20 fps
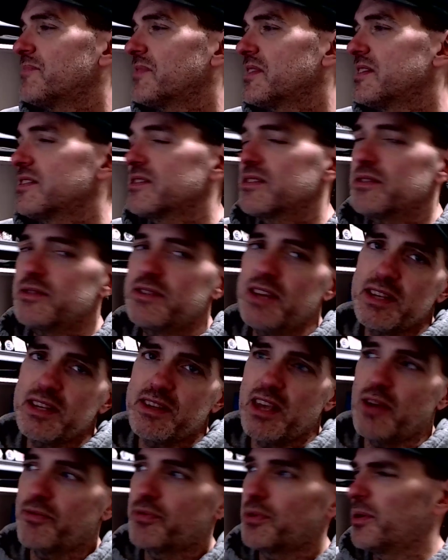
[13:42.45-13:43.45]
So take
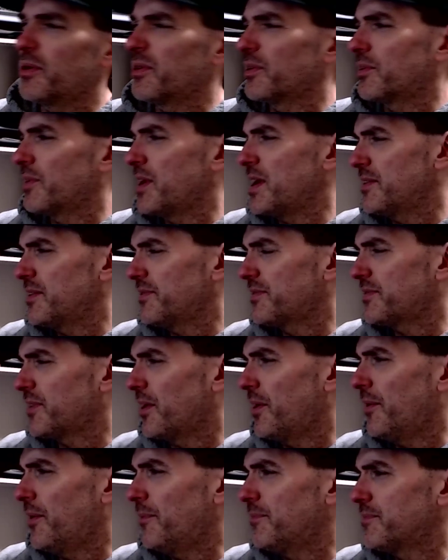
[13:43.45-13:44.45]
that for a grain of
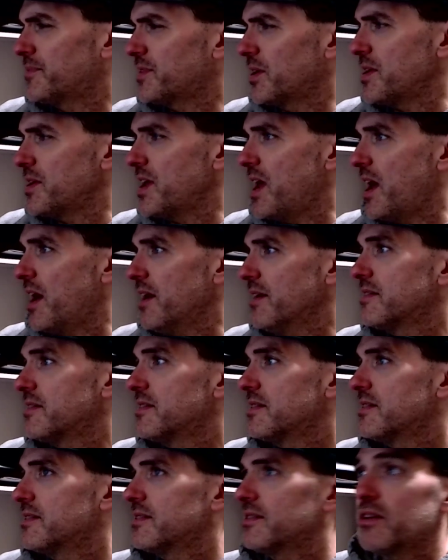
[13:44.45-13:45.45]
salt. So yeah,
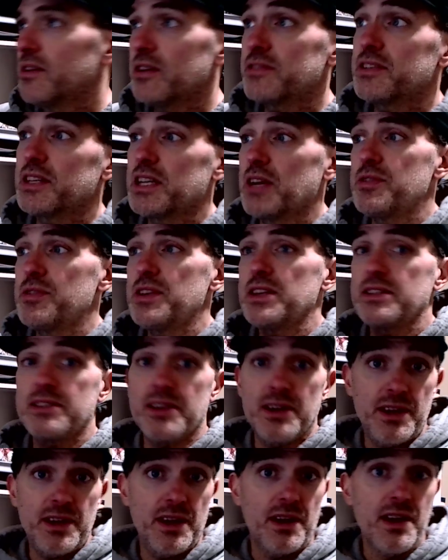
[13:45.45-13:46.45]
looks like everything's
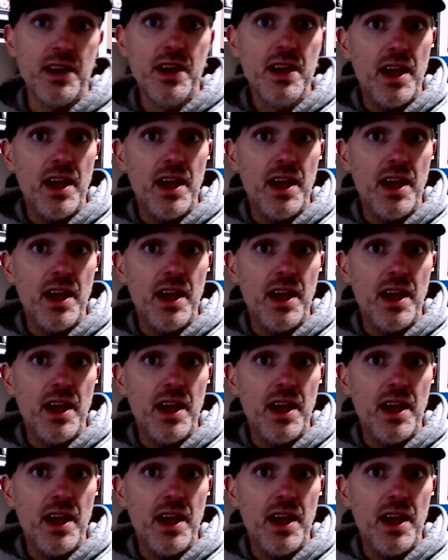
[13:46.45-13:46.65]
good here.